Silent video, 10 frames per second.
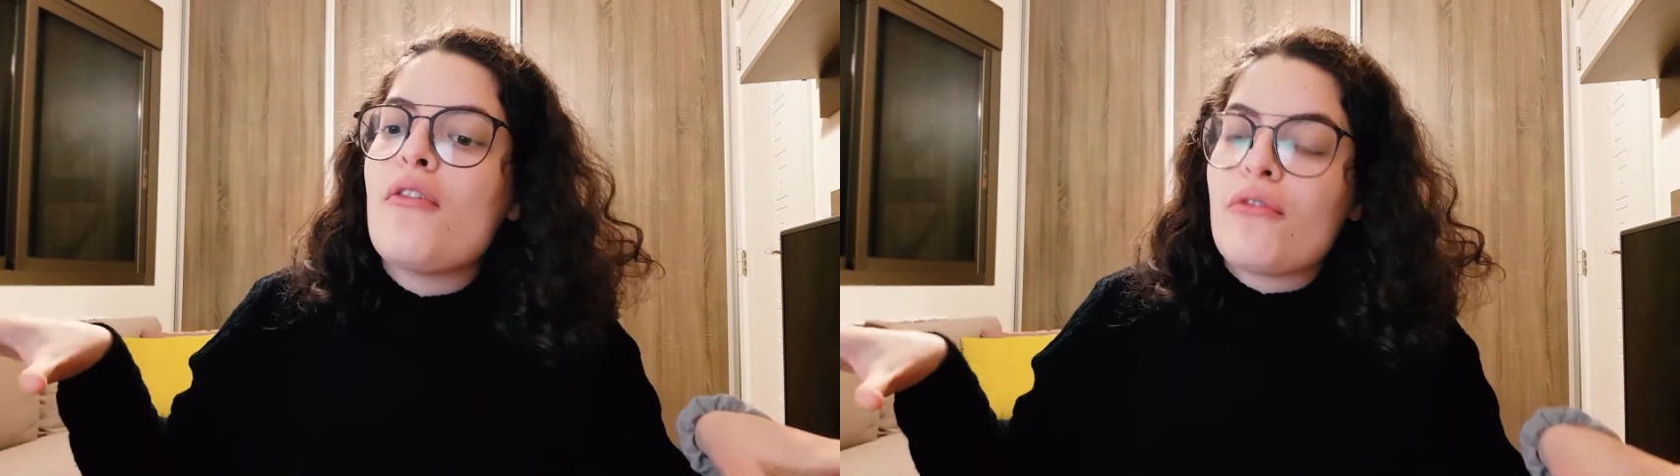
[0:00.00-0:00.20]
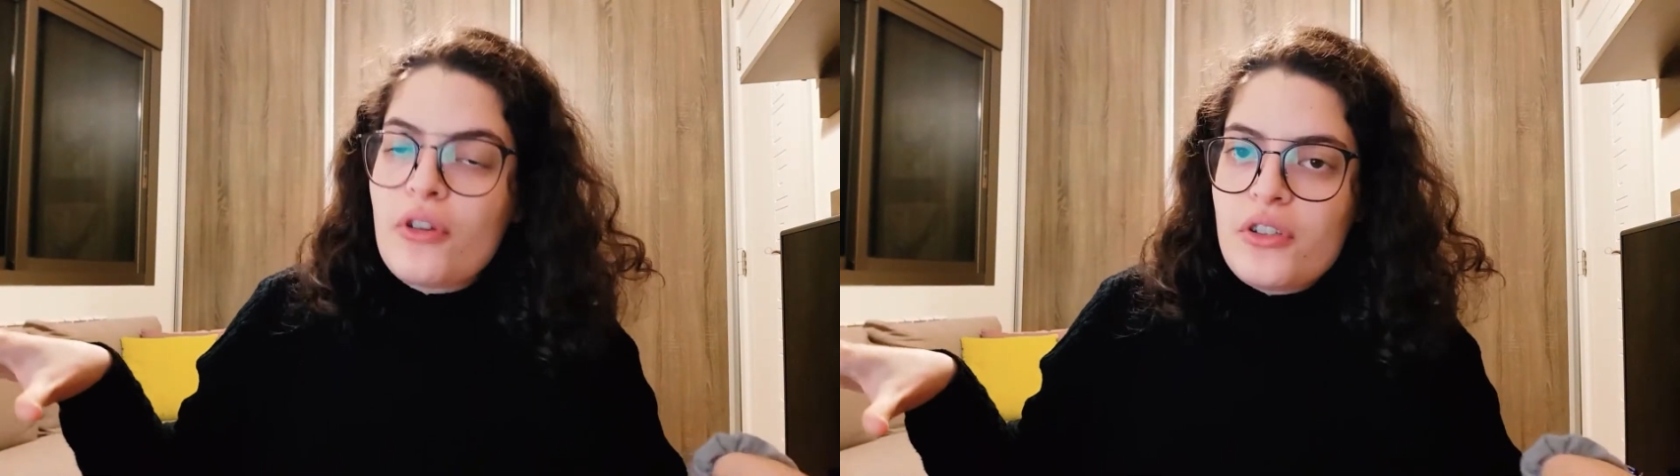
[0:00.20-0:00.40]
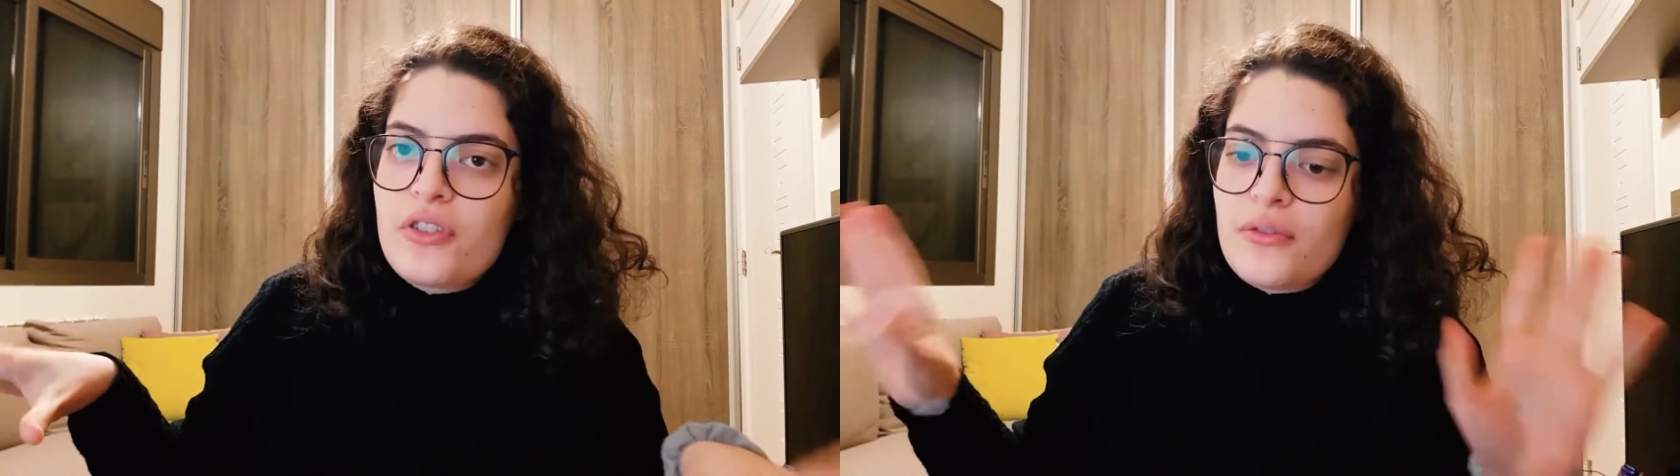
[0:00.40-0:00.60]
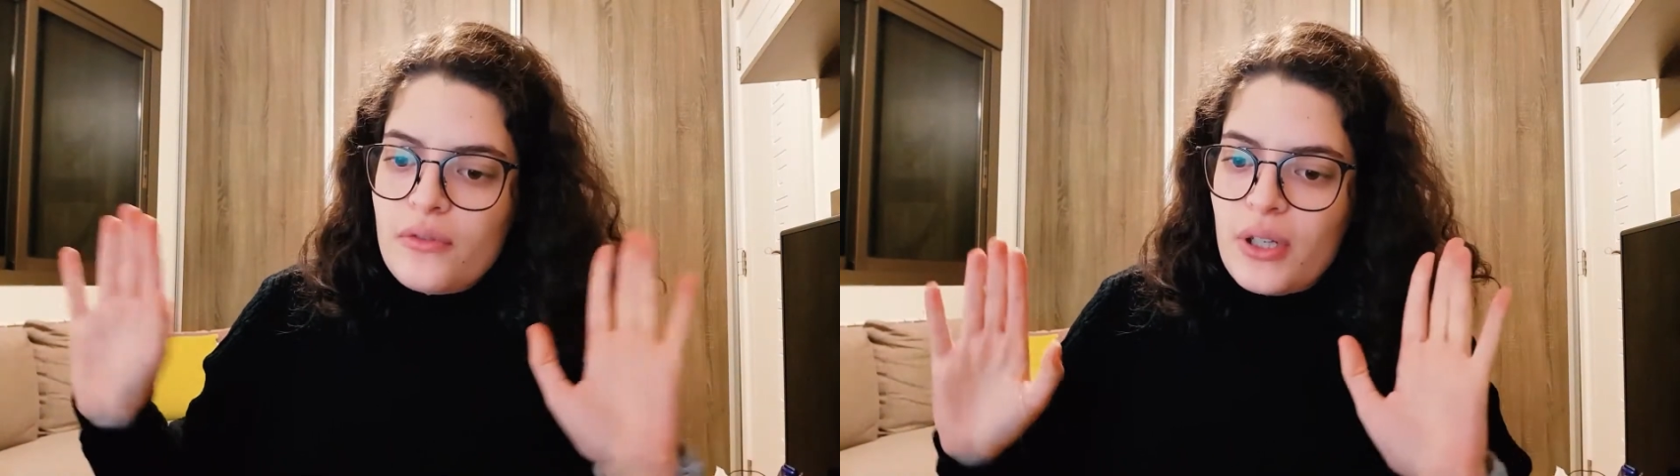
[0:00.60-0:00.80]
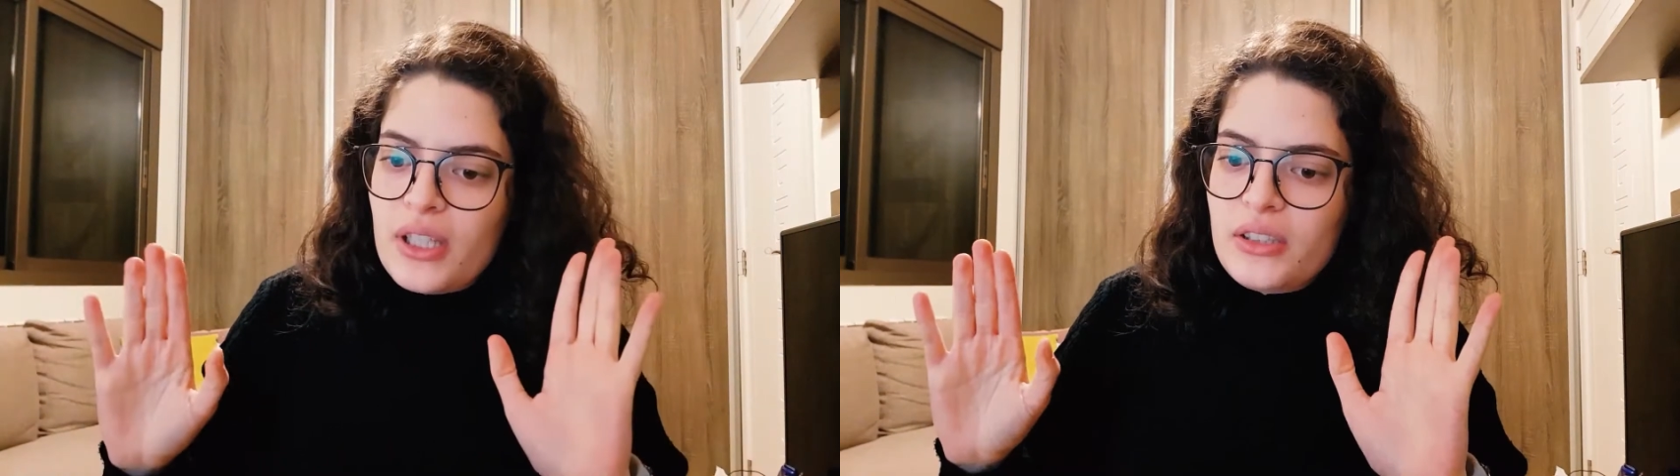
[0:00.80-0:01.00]
First of
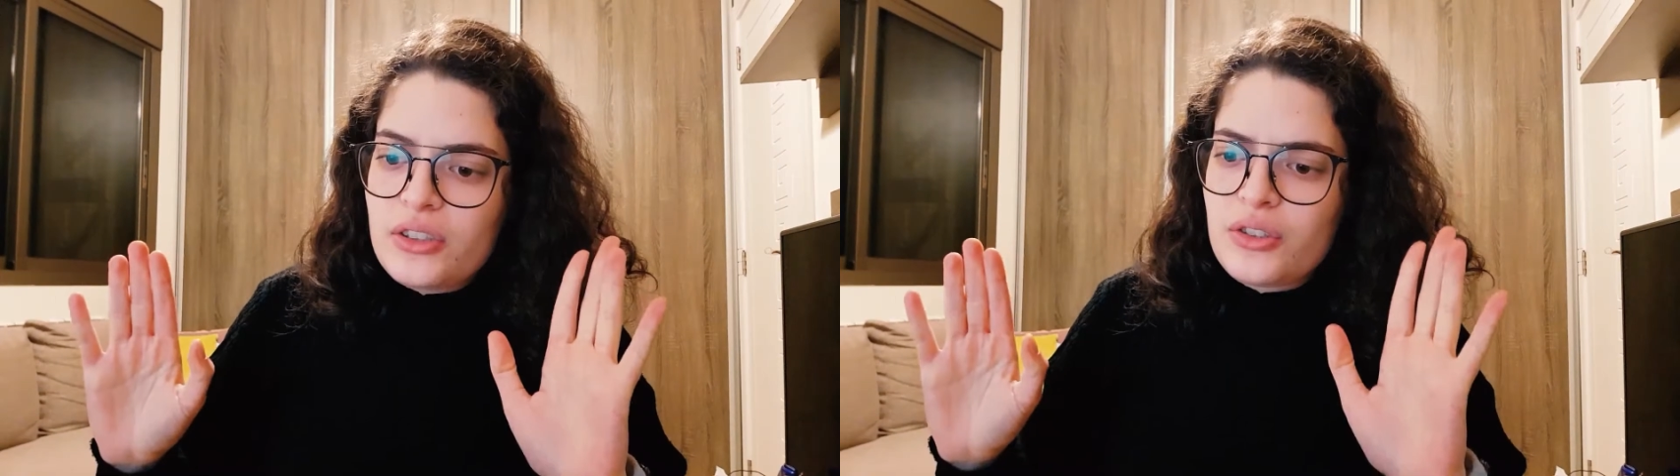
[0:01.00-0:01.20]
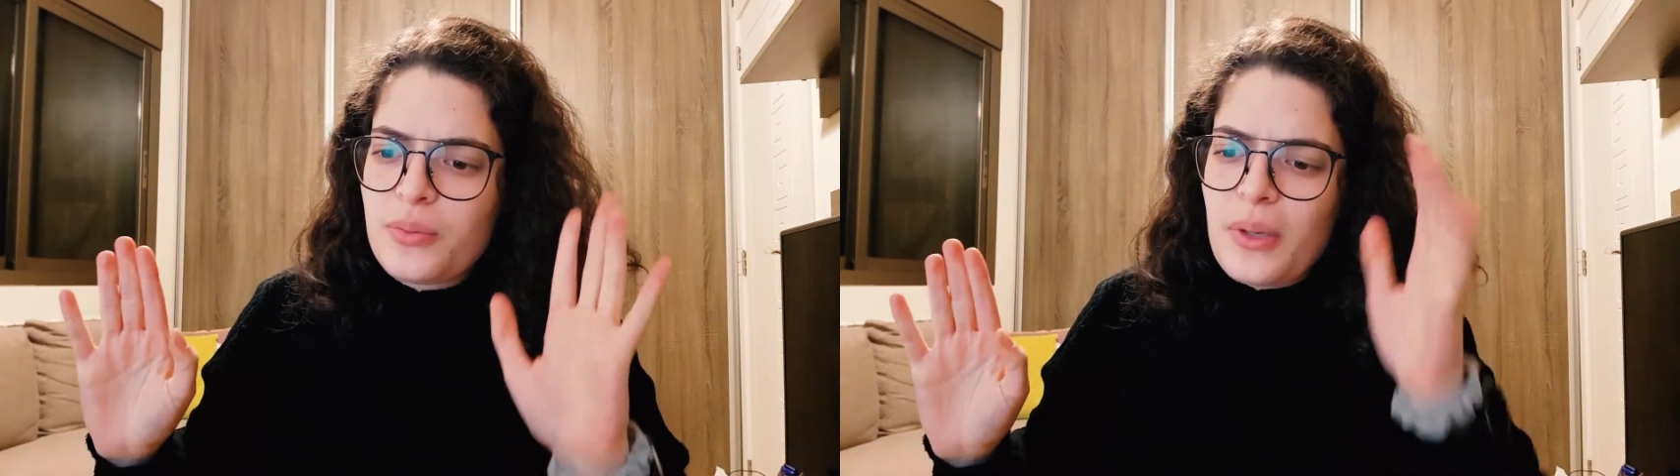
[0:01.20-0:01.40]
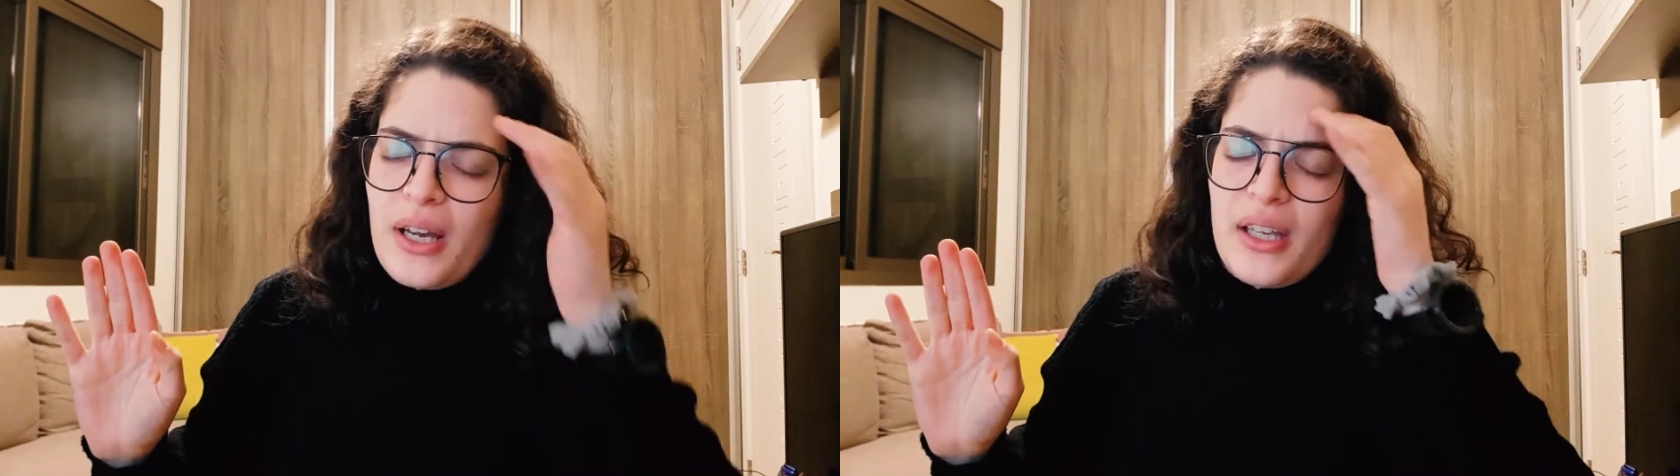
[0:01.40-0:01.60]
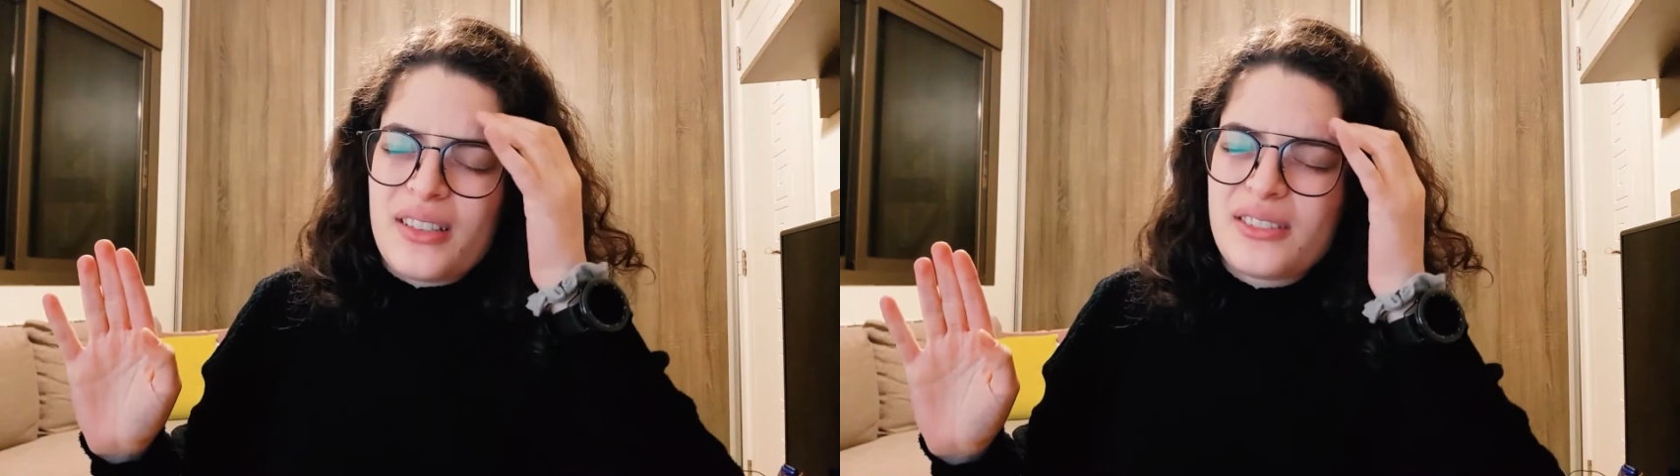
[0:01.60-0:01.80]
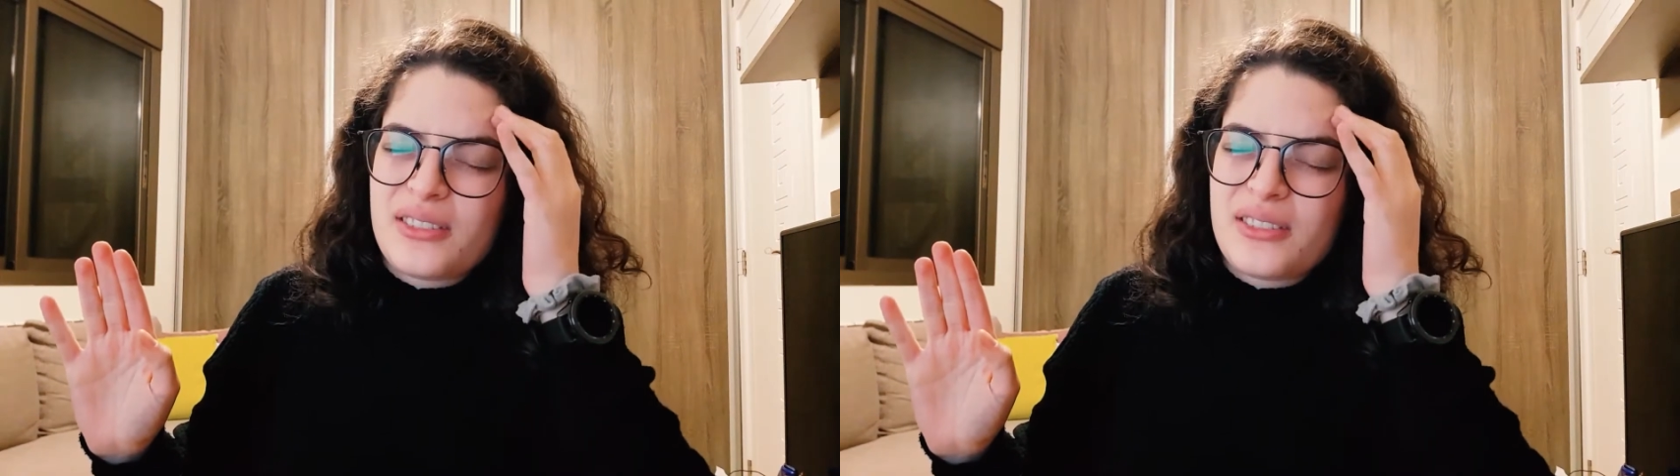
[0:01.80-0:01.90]
which, my